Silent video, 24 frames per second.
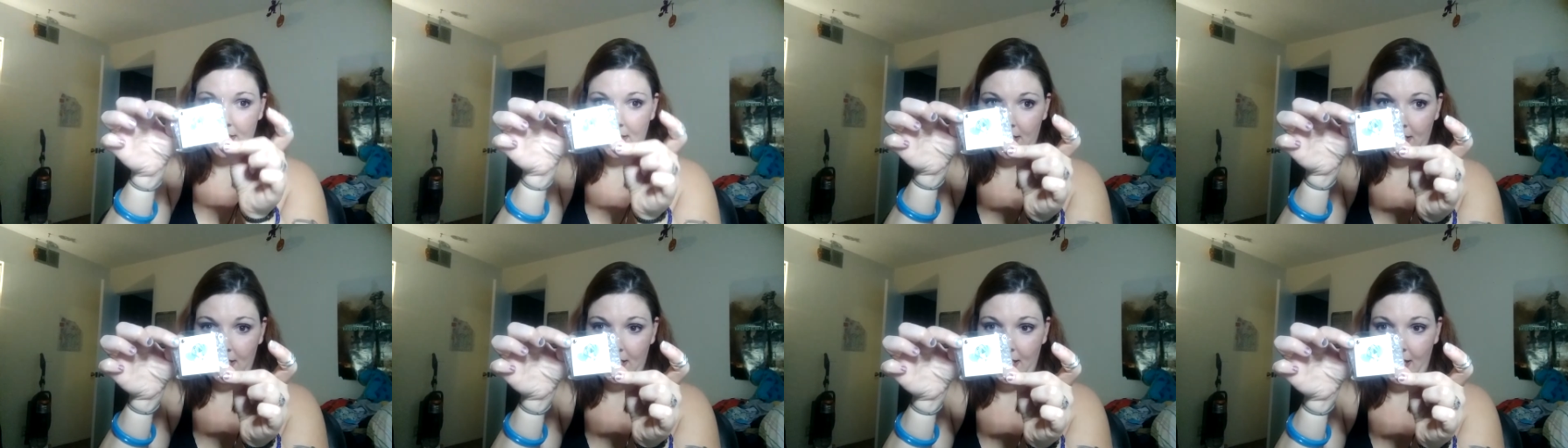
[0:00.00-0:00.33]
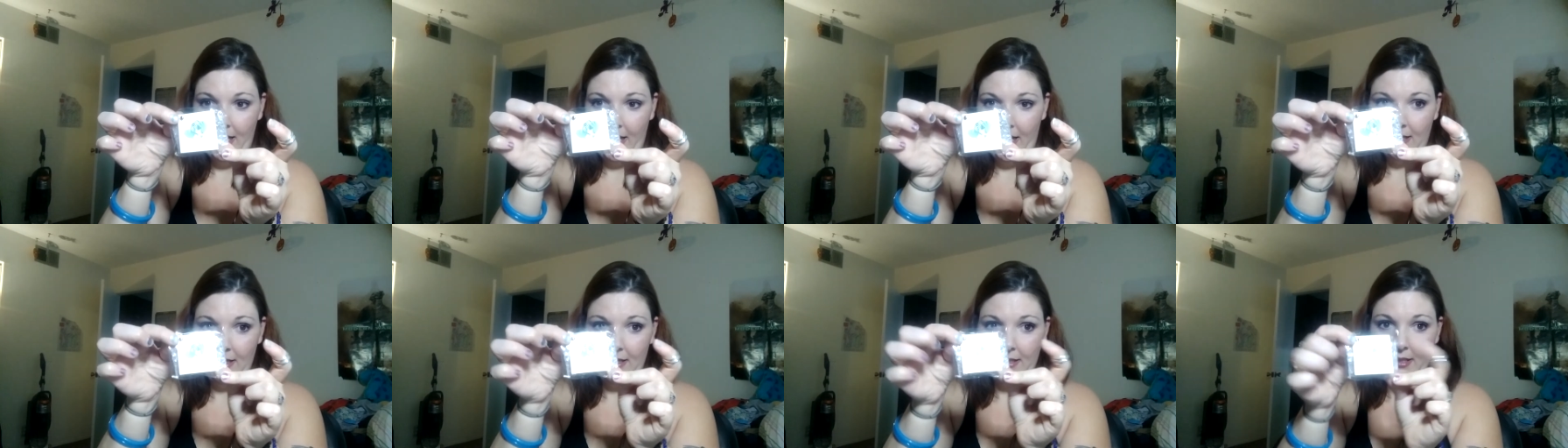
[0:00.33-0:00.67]
the
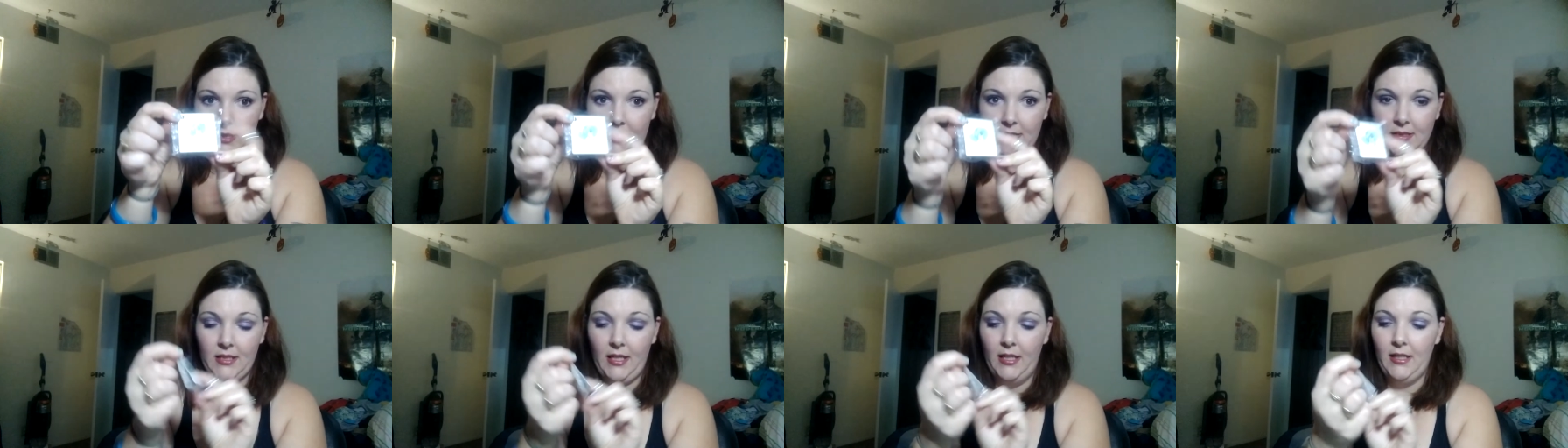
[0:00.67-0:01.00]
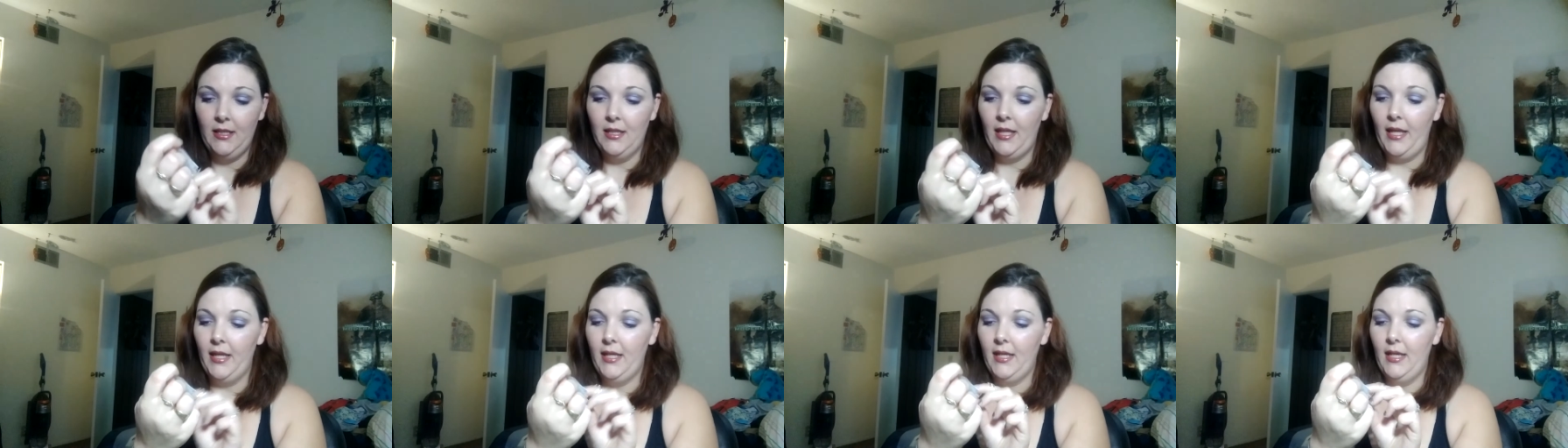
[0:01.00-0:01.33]
necklace. I
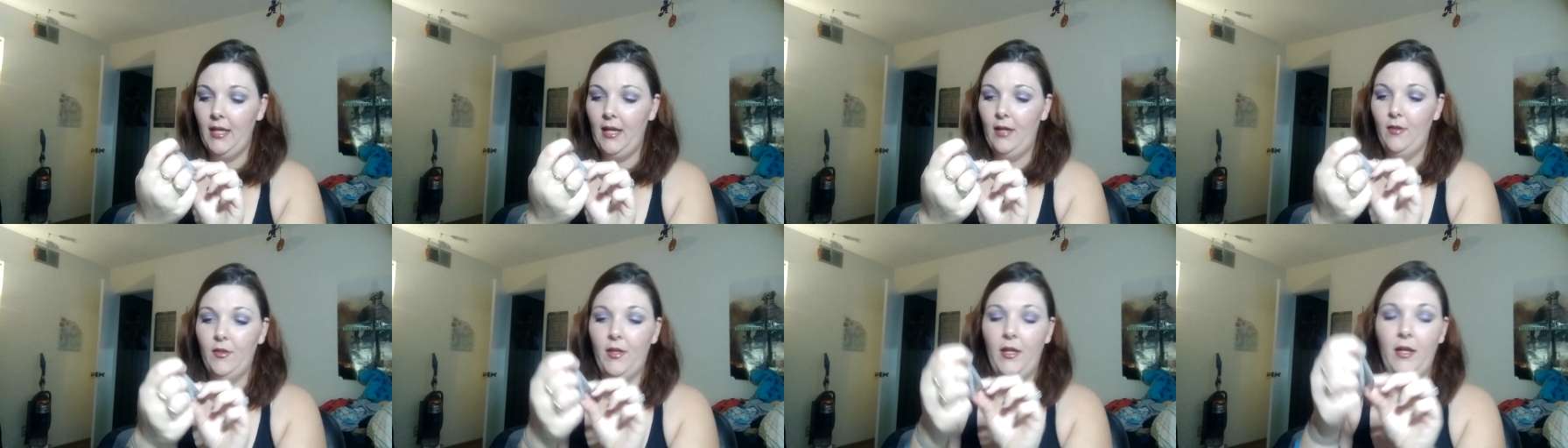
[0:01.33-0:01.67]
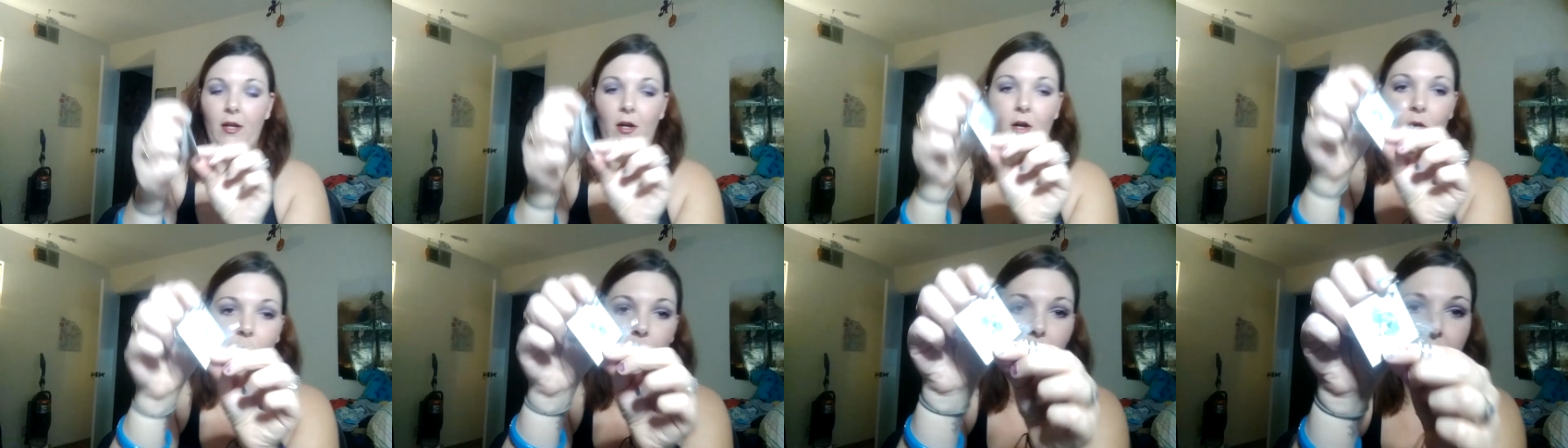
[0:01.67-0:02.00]
like it how they
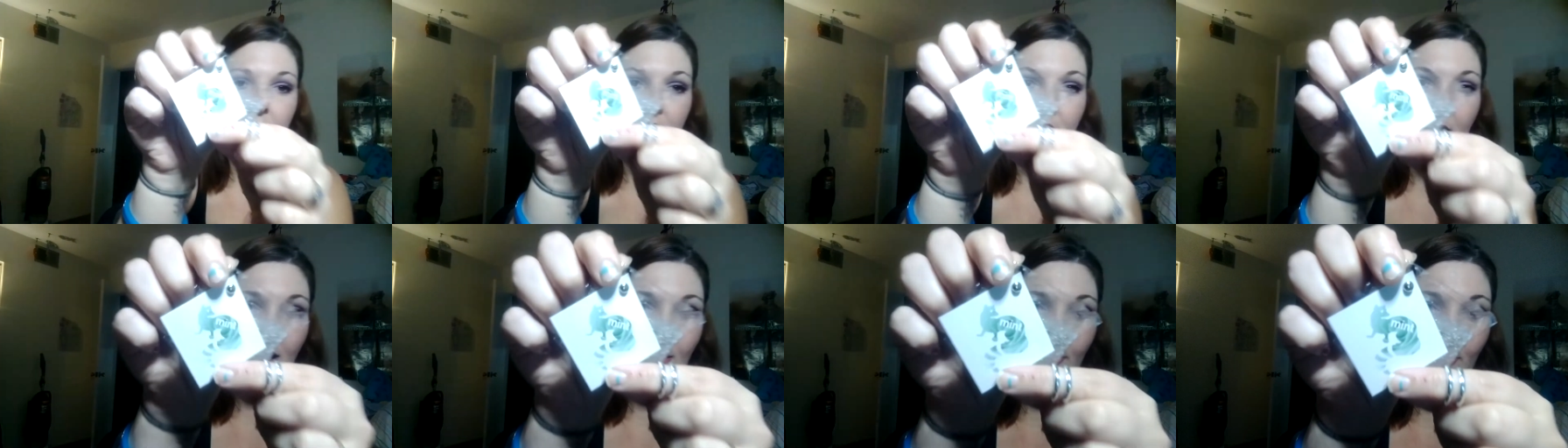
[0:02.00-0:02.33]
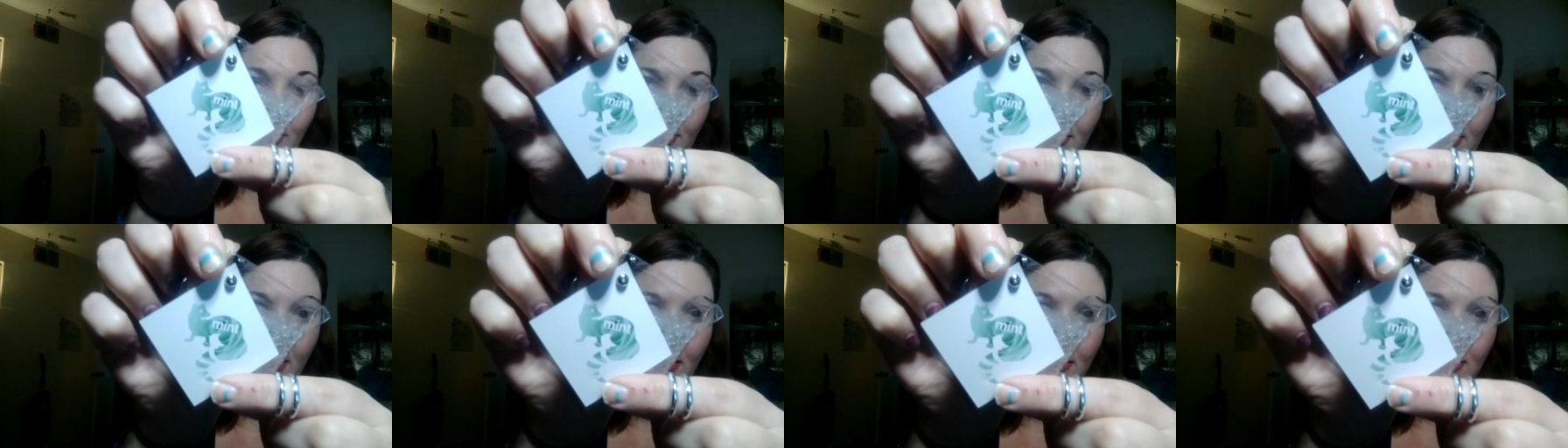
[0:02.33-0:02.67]
always come
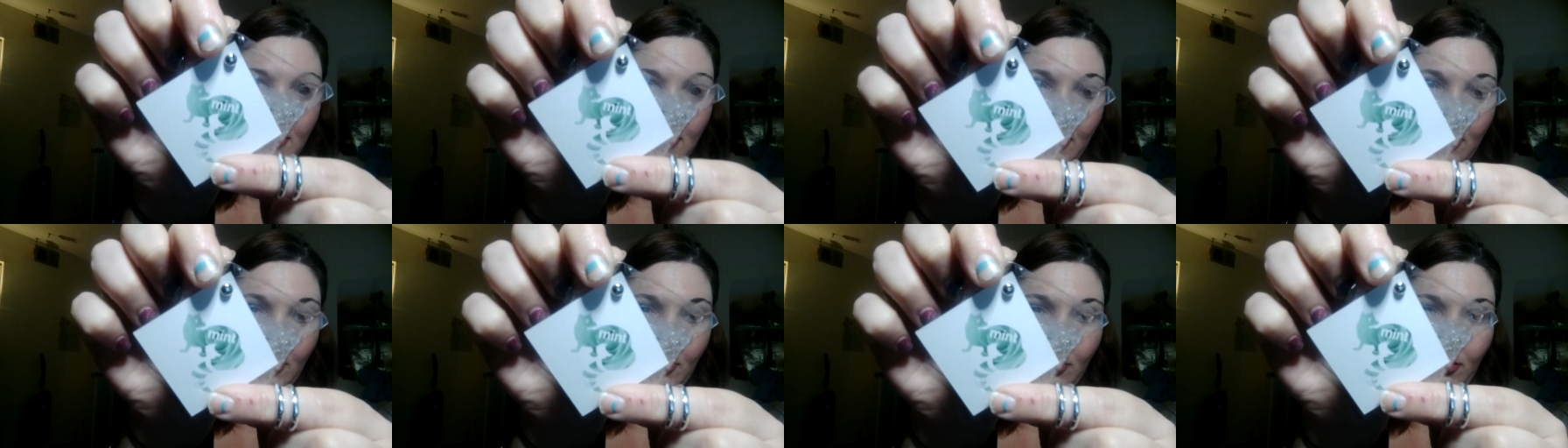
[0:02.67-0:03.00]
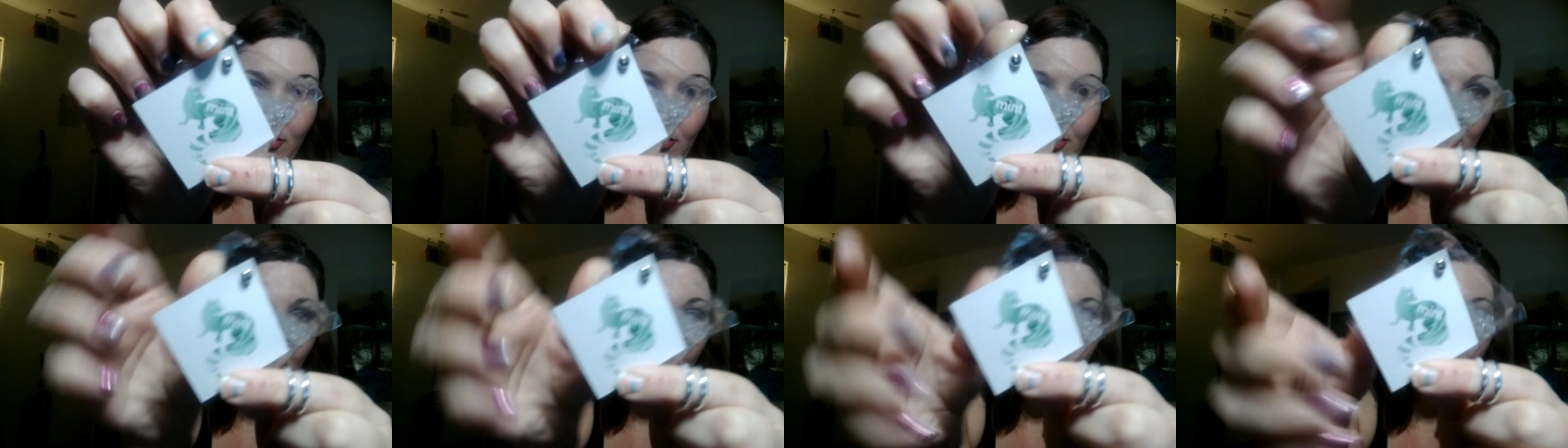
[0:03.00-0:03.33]
with these
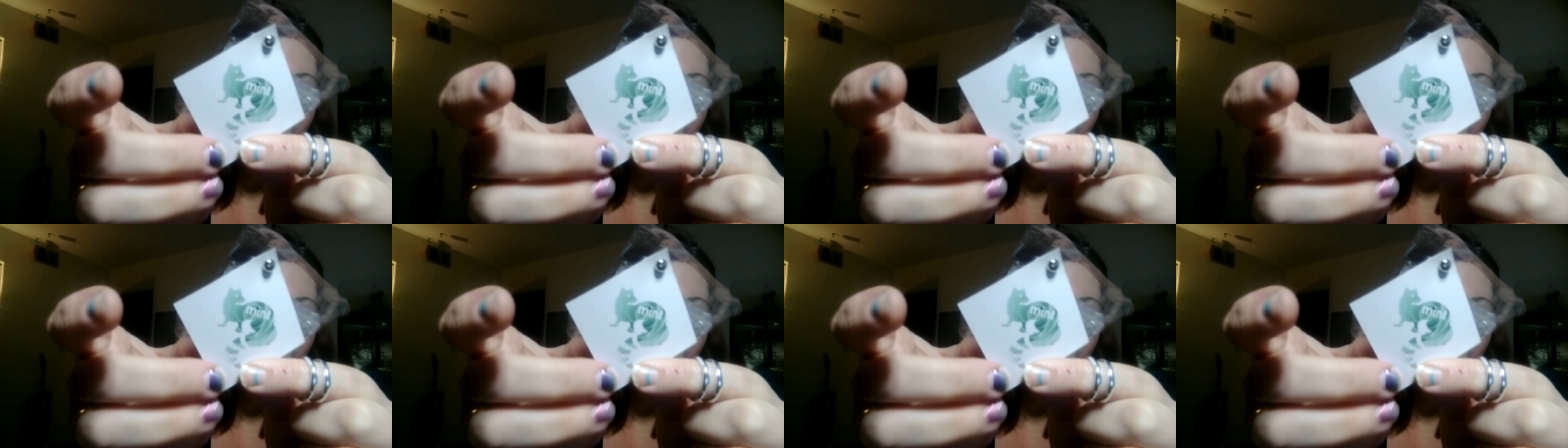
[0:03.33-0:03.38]
little,